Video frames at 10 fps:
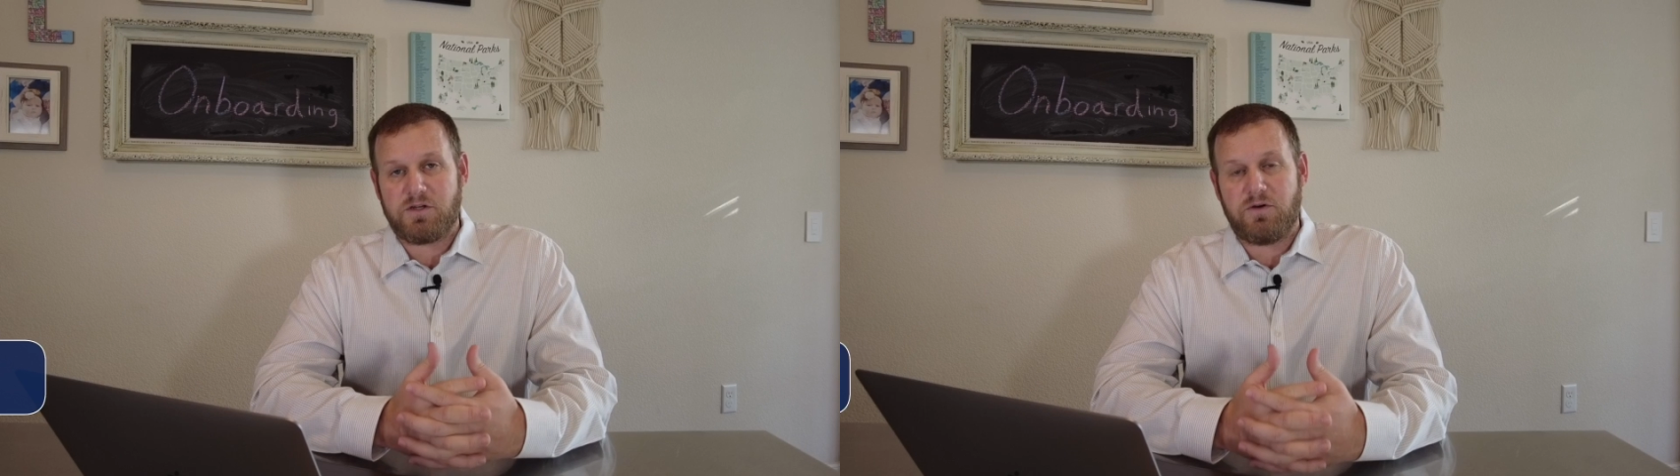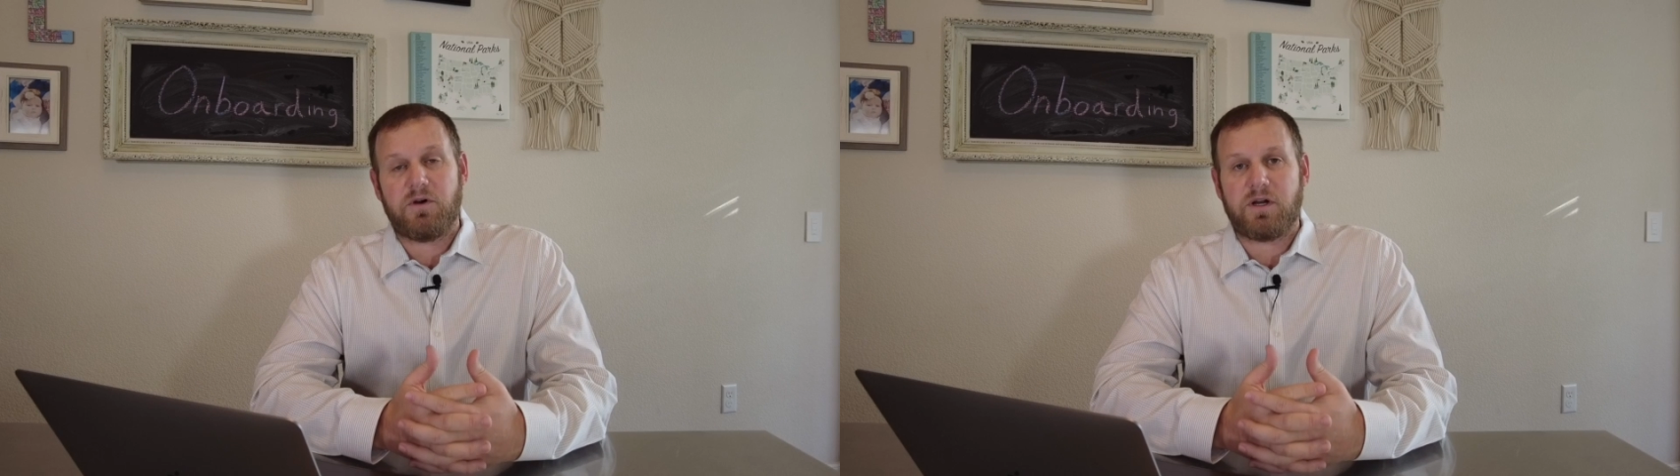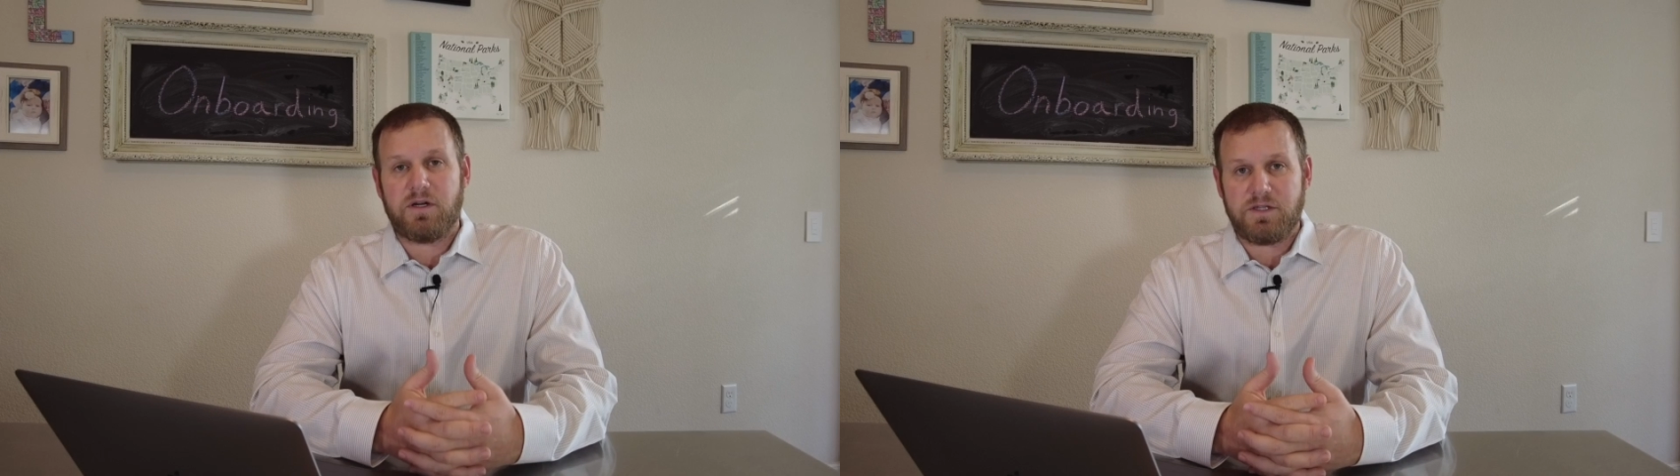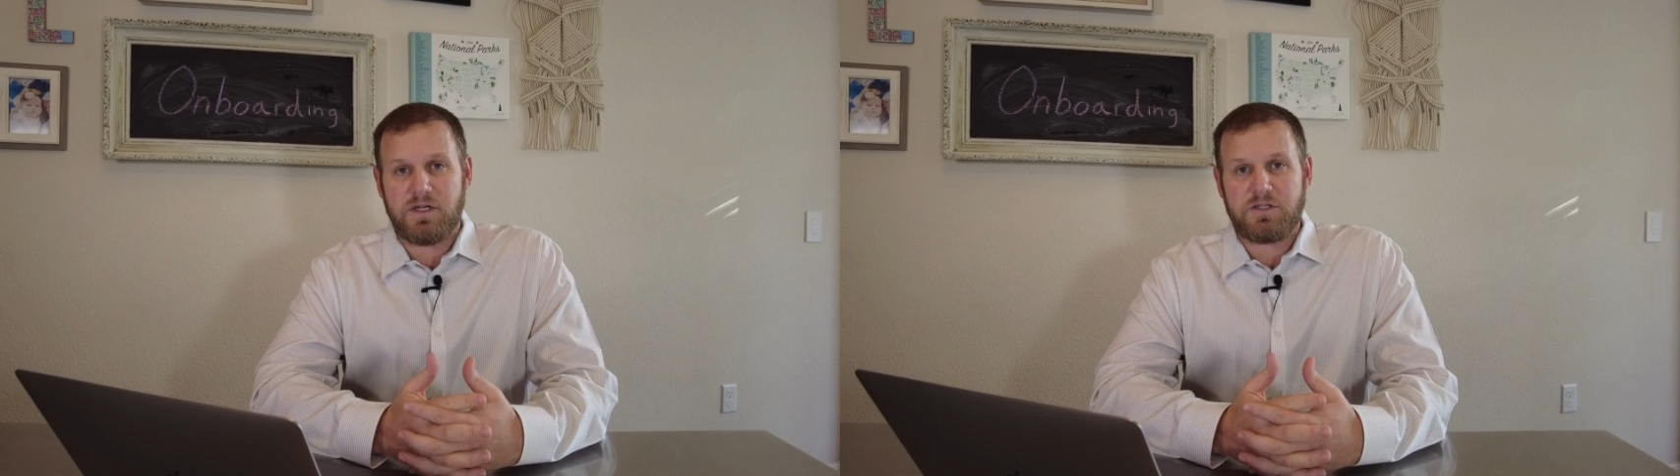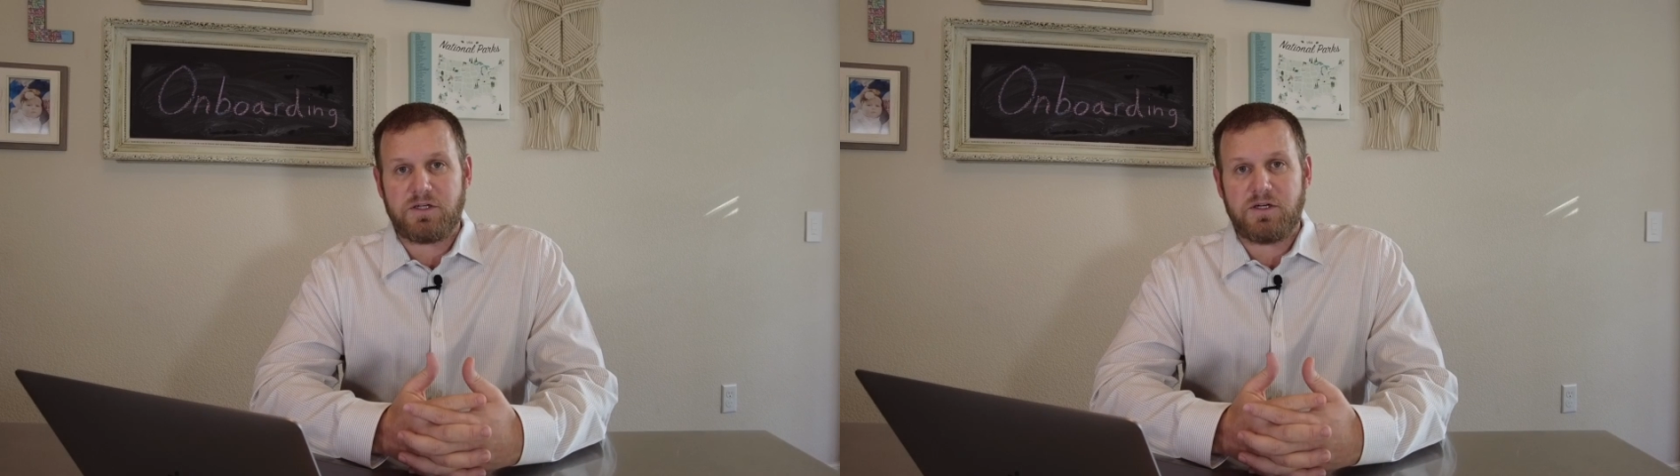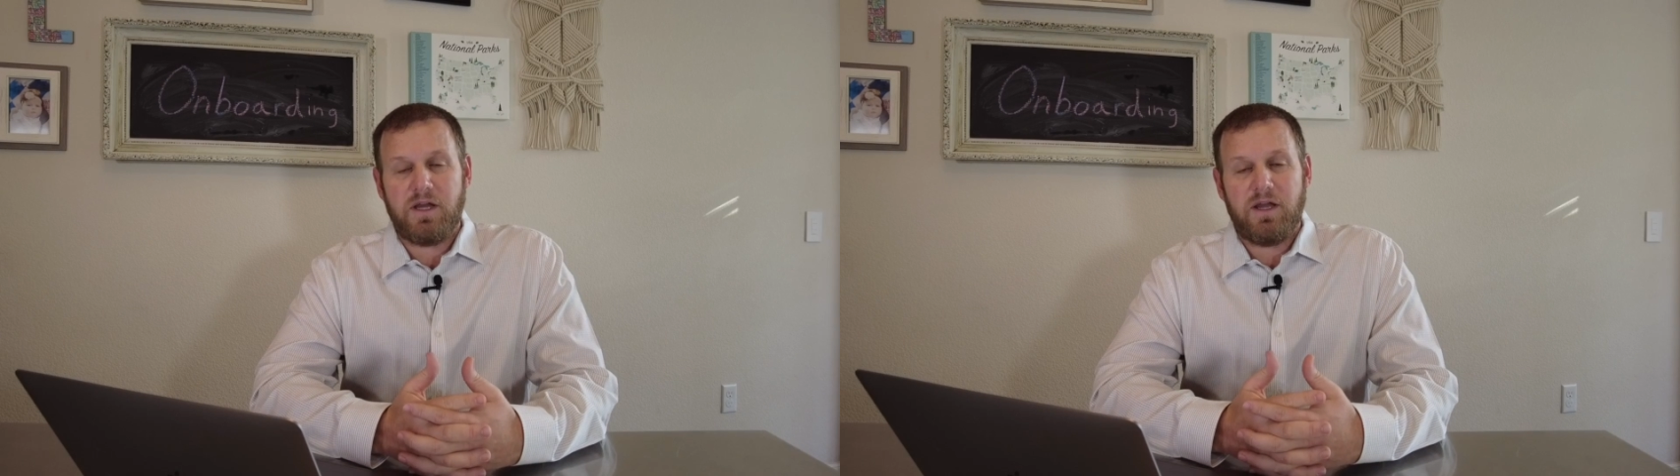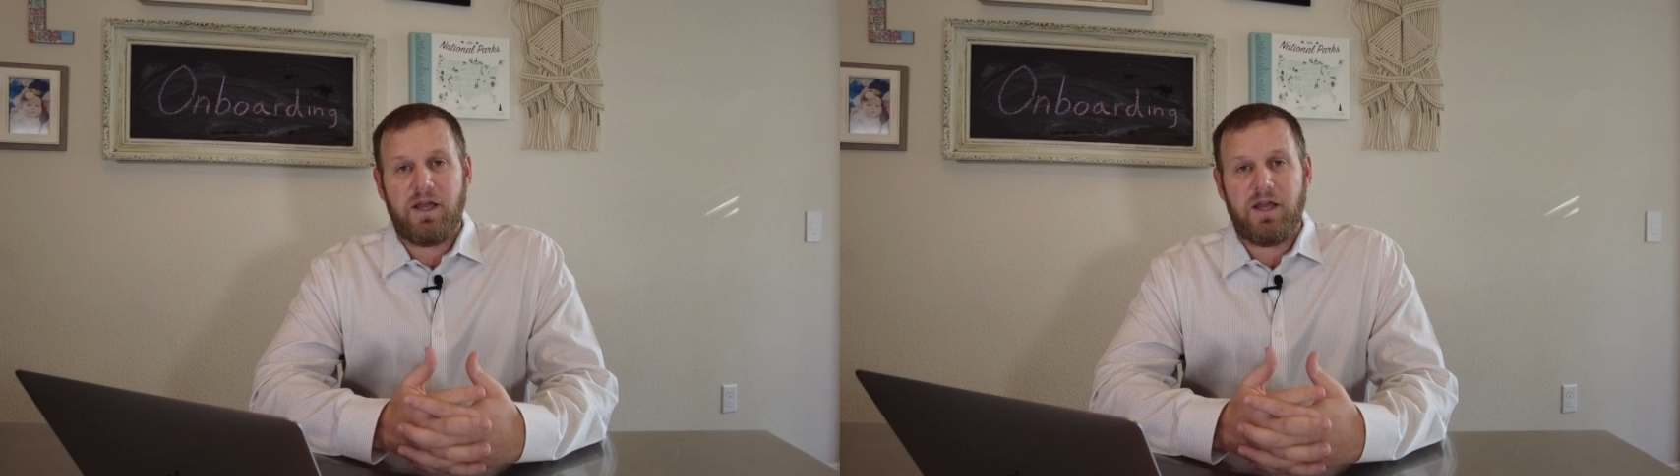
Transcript: of your organization